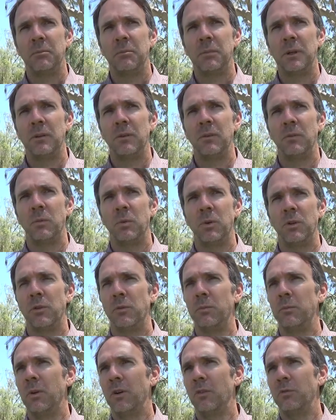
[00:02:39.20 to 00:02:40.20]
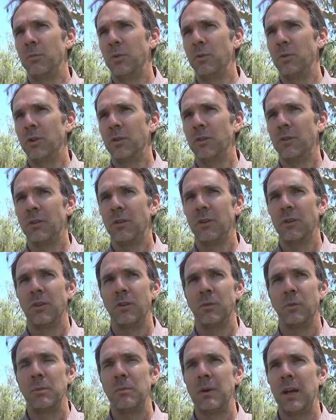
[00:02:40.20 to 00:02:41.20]
But what's of more concern
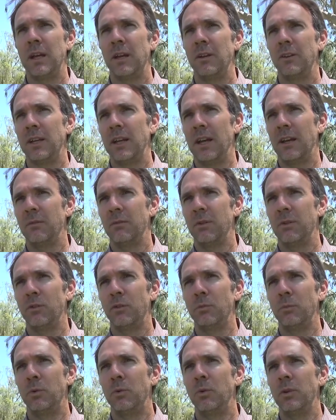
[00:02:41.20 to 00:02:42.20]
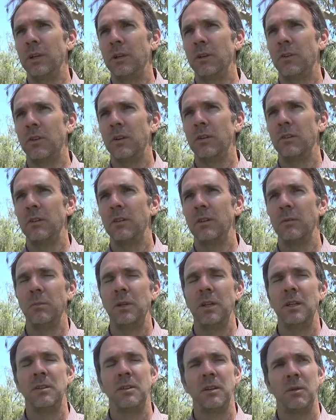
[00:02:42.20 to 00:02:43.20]
is we may only have a small increase in the
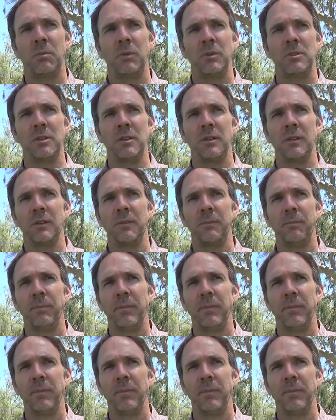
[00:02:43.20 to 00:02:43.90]
mean temperature,